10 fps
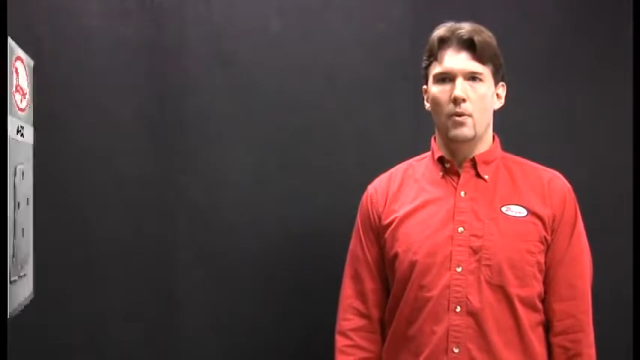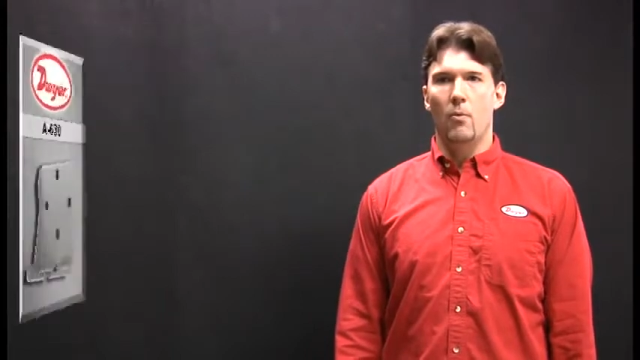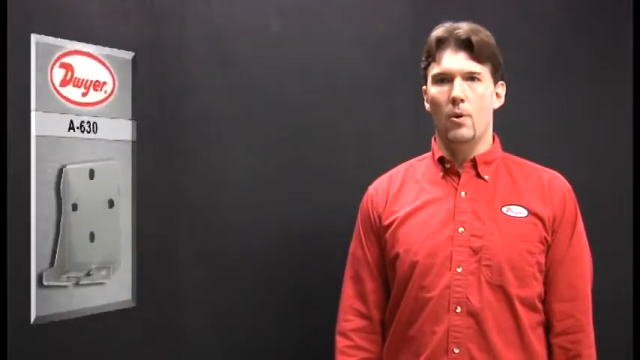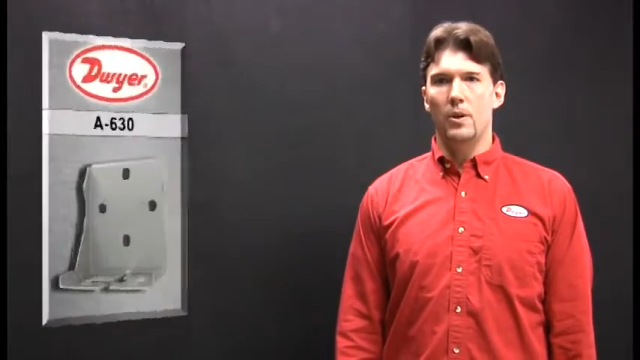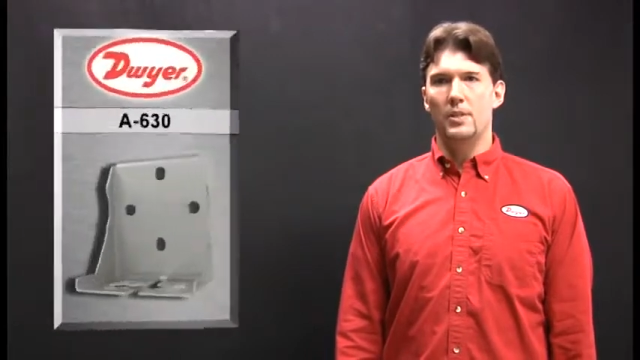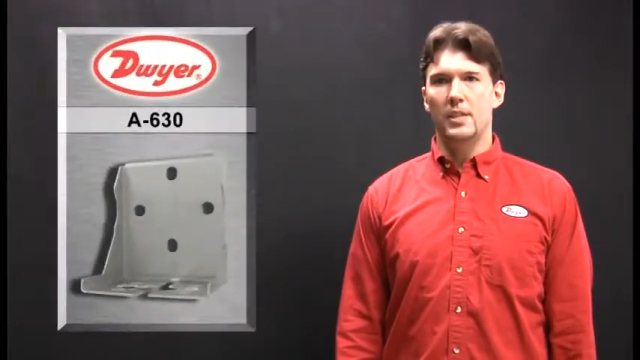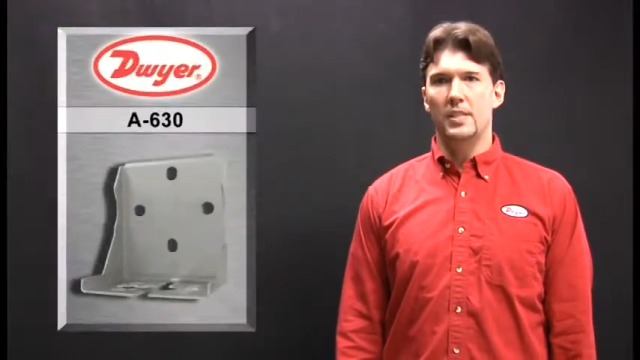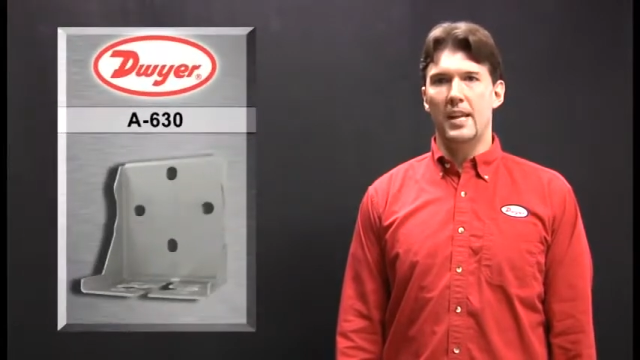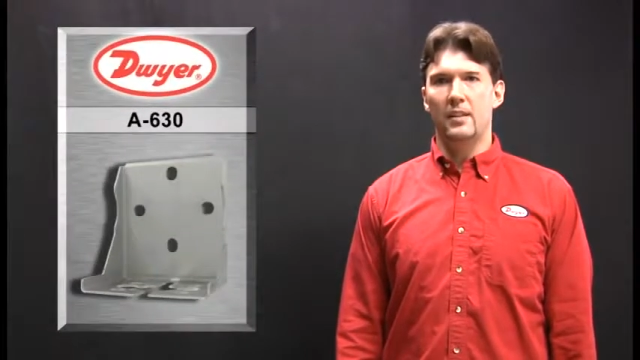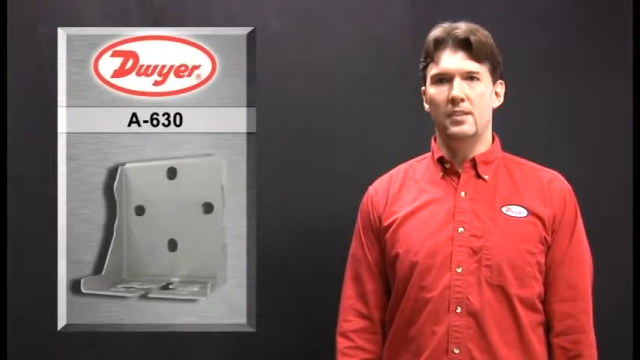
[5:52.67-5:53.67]
One is a
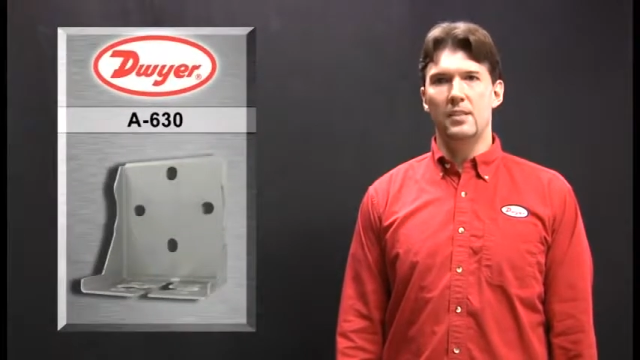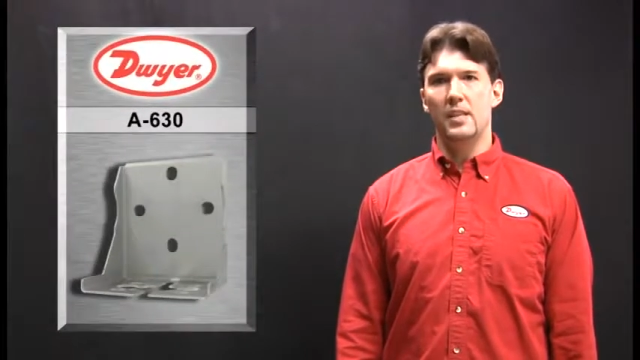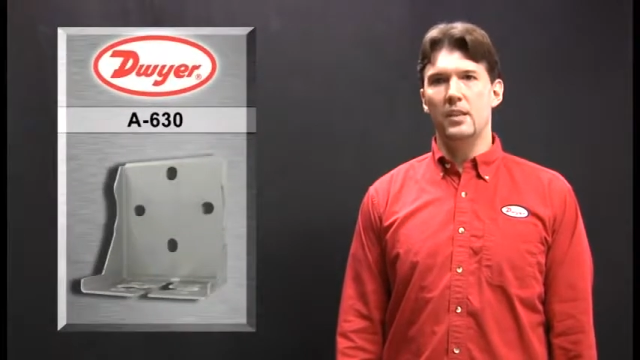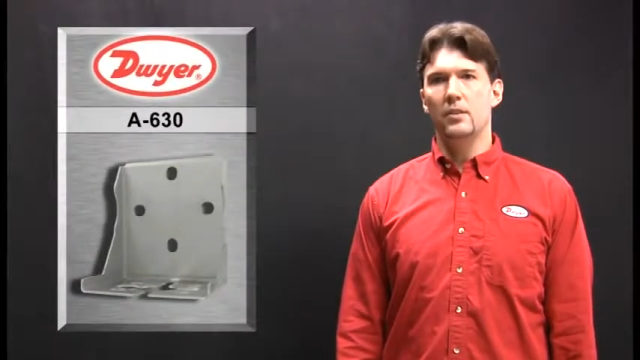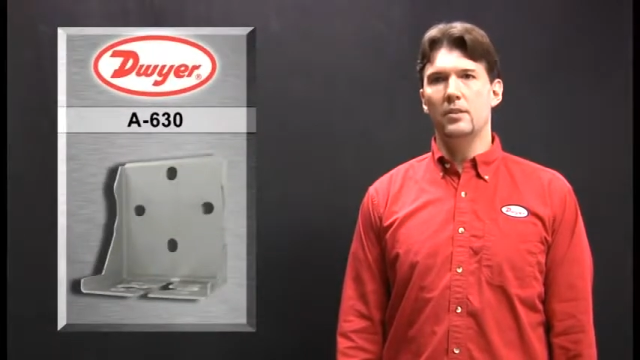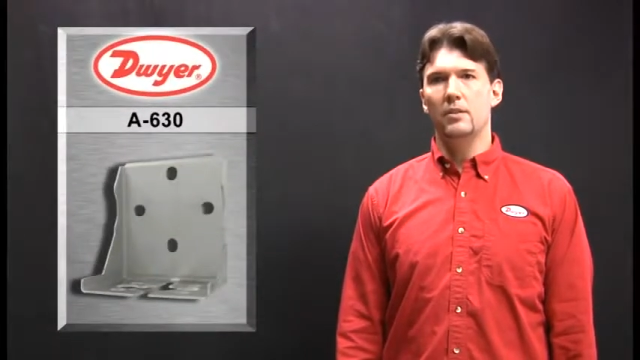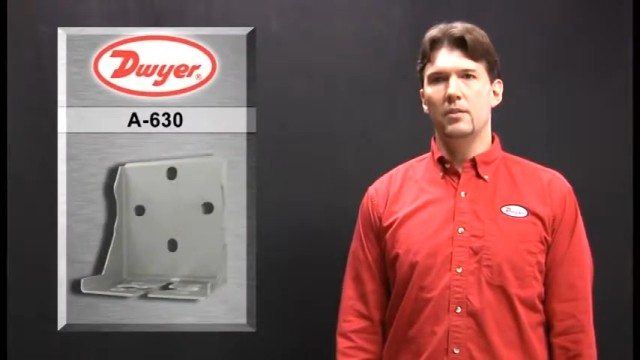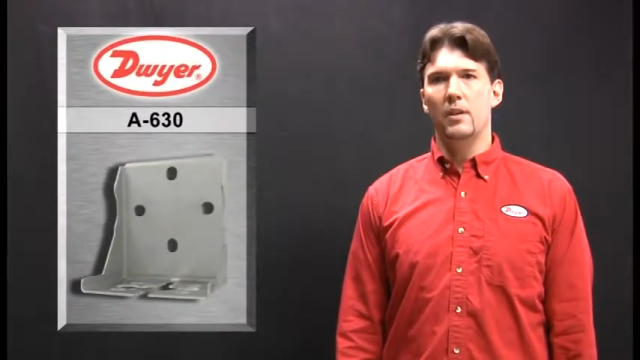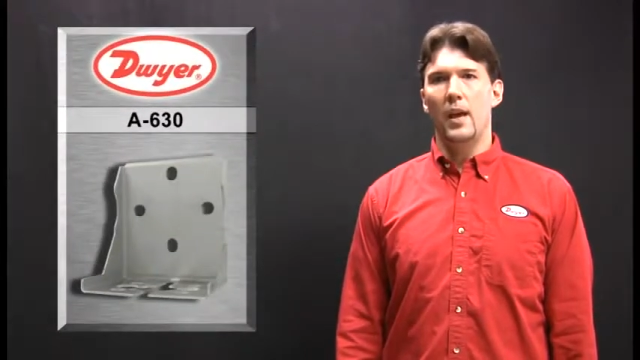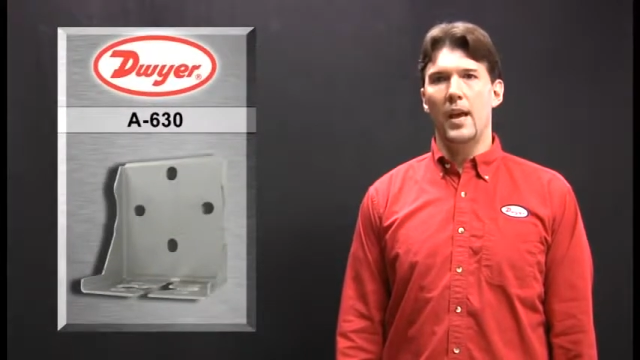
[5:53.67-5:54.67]
stainless steel
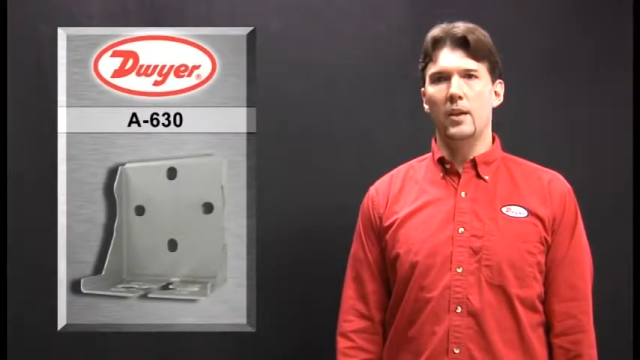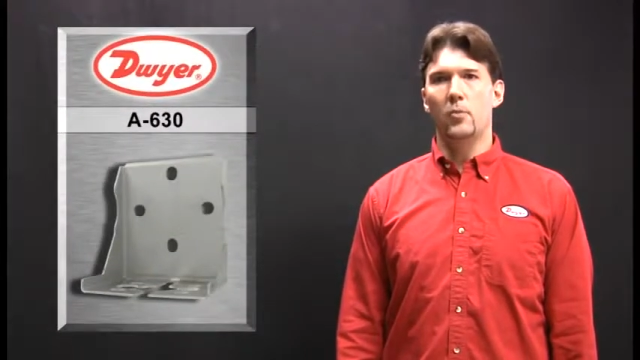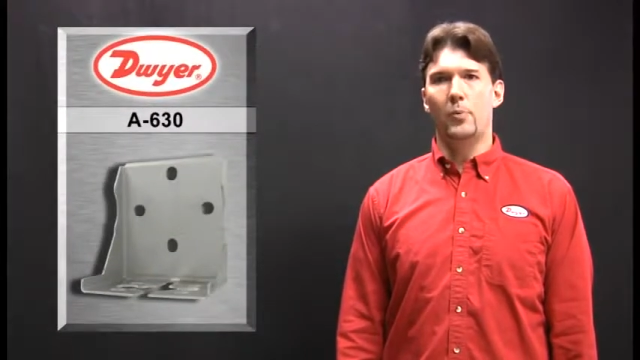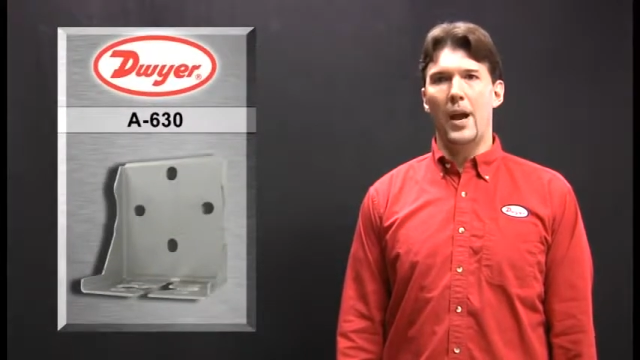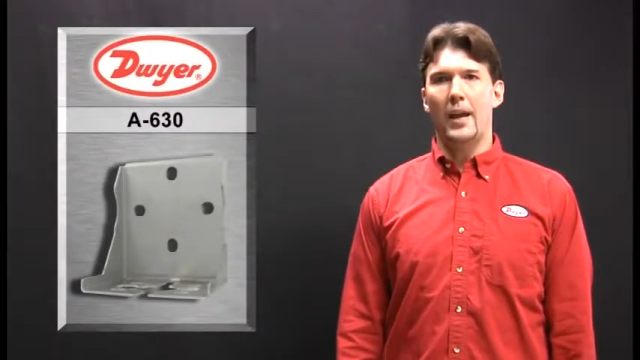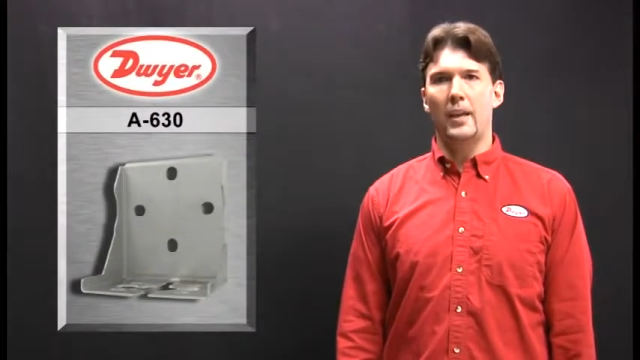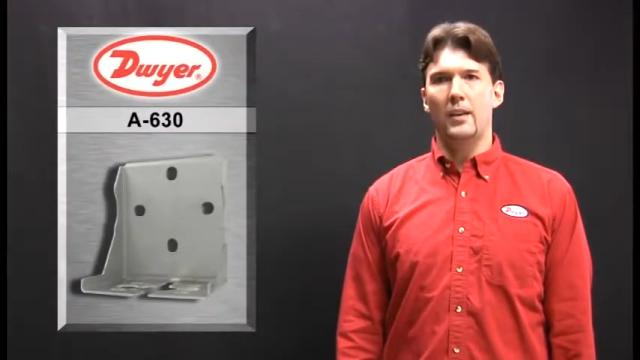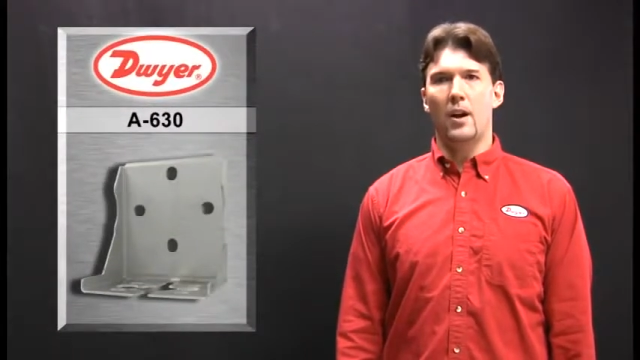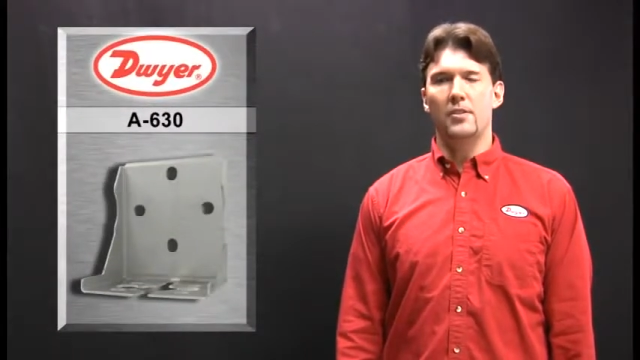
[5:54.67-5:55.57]
angle bracket,